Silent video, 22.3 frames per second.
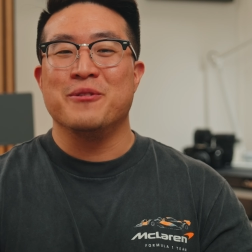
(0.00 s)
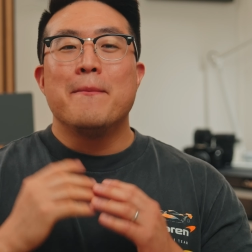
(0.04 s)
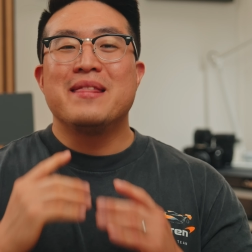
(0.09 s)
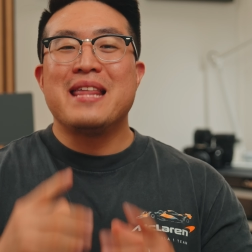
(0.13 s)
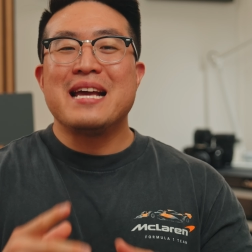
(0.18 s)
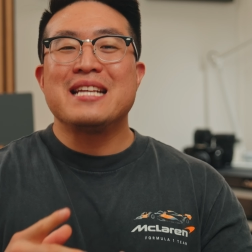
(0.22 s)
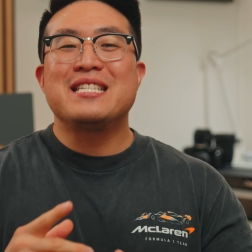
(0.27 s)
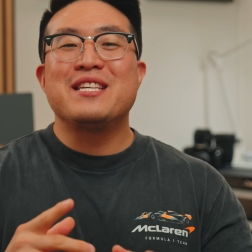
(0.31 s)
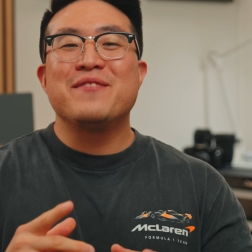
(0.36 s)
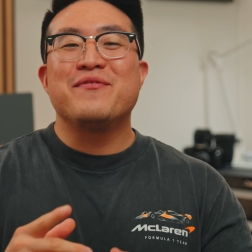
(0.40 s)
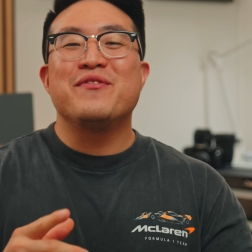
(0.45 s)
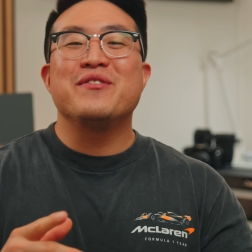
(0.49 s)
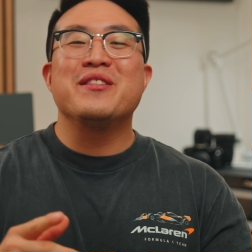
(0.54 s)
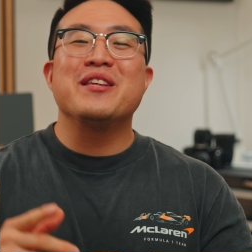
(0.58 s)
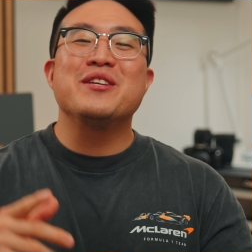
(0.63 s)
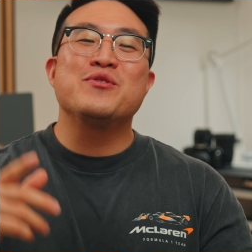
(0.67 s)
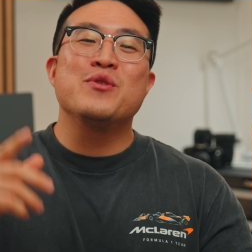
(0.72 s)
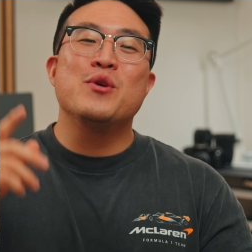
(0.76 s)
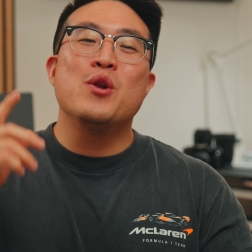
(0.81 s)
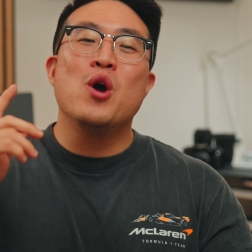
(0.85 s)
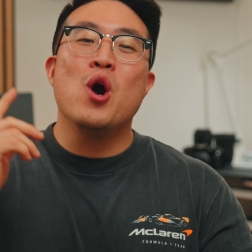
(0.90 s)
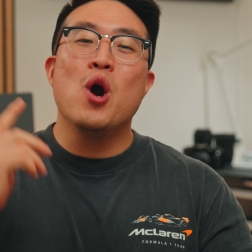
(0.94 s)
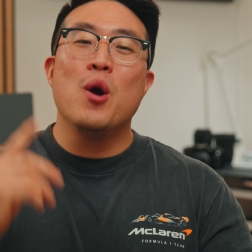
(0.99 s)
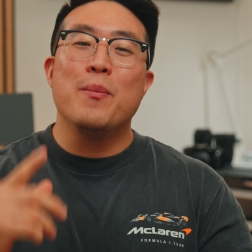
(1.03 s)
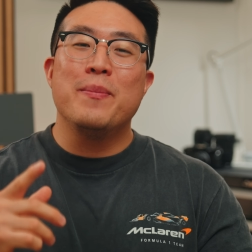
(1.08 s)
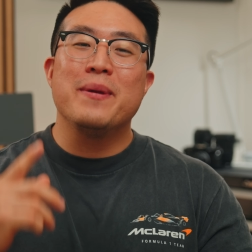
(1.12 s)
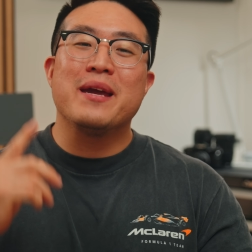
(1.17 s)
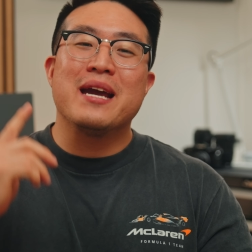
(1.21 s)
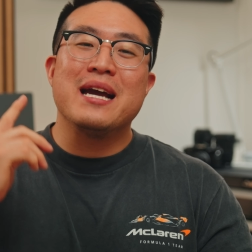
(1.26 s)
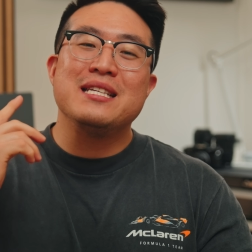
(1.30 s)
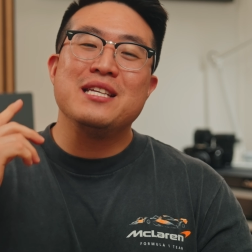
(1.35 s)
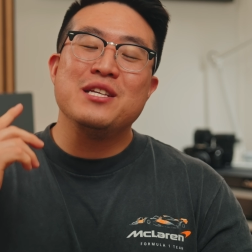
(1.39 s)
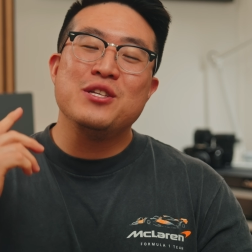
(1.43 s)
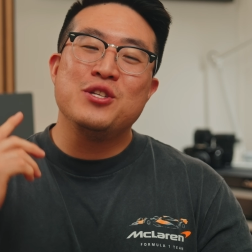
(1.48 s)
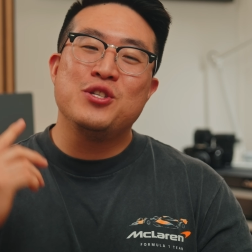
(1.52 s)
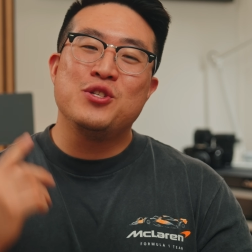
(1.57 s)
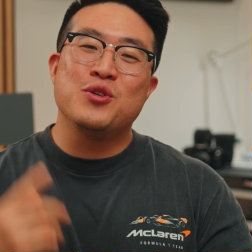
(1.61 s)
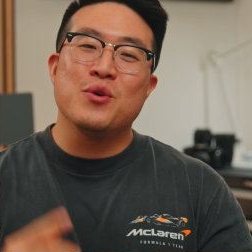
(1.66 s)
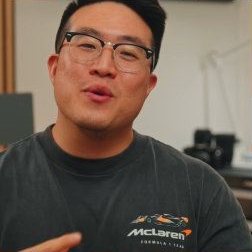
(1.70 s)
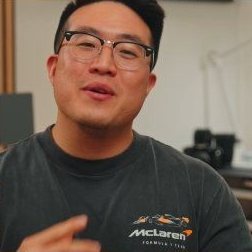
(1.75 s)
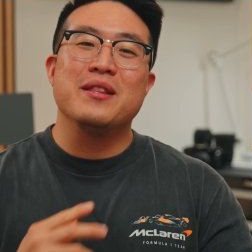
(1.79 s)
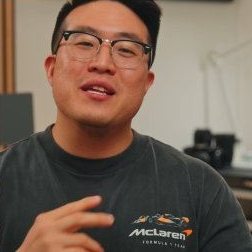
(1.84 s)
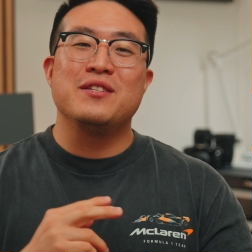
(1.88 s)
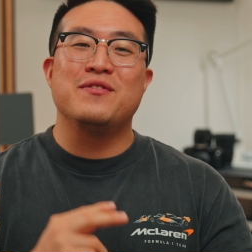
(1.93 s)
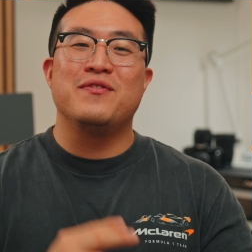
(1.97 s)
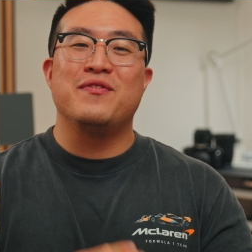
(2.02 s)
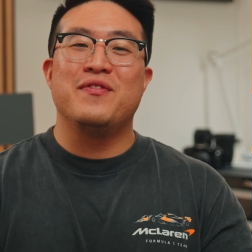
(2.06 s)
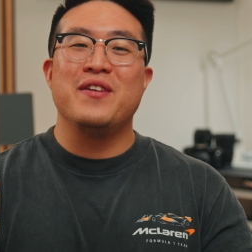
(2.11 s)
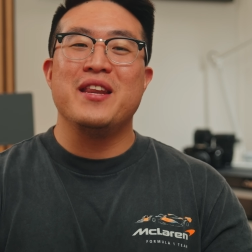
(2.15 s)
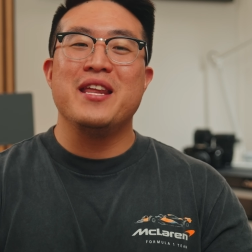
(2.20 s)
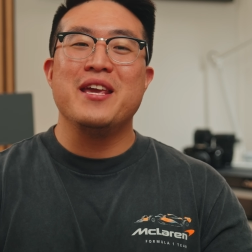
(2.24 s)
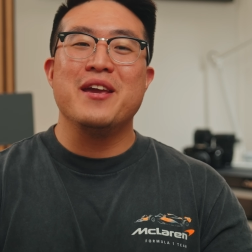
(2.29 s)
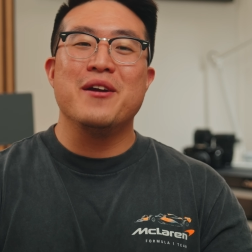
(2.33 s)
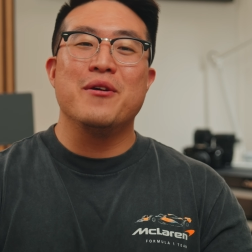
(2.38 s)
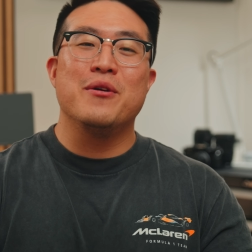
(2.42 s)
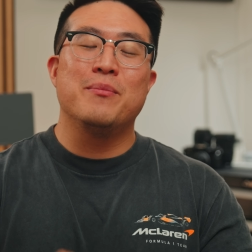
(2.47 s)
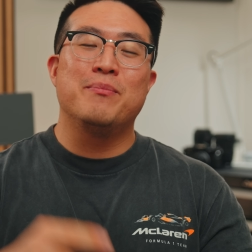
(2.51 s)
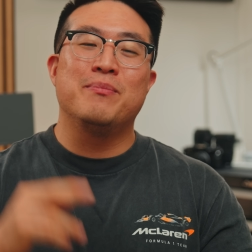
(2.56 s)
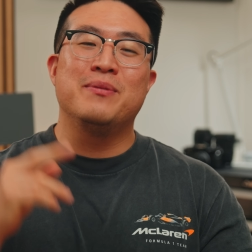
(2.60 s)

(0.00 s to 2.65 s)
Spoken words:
But that's it for this one. Hope you guys enjoy this video.